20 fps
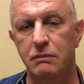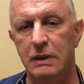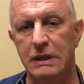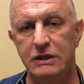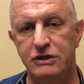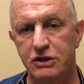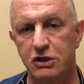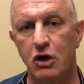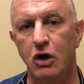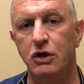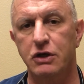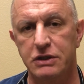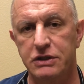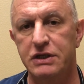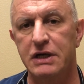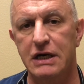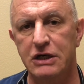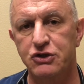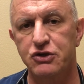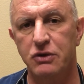It's an
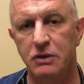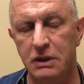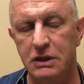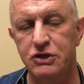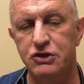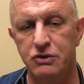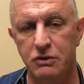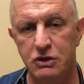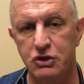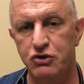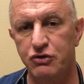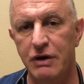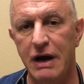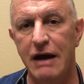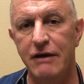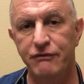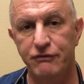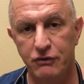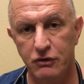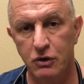architectural issue, a
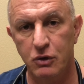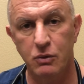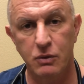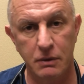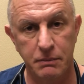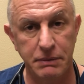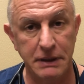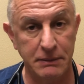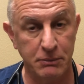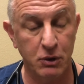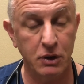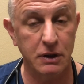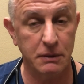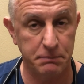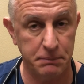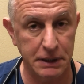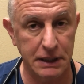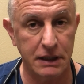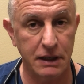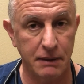drive-through where people
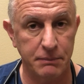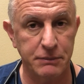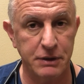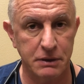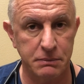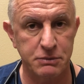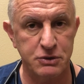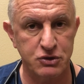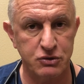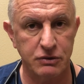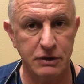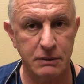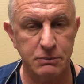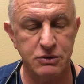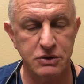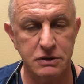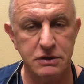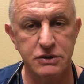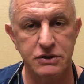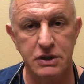could pick up their
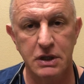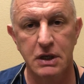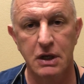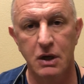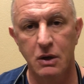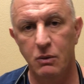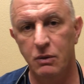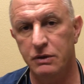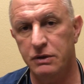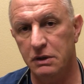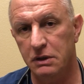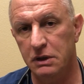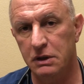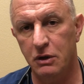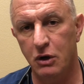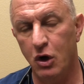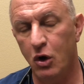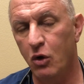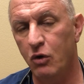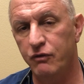prescriptions with a
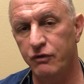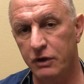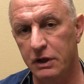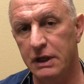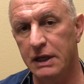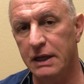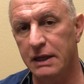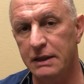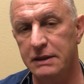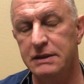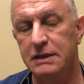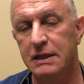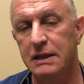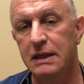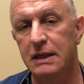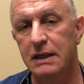little overhead,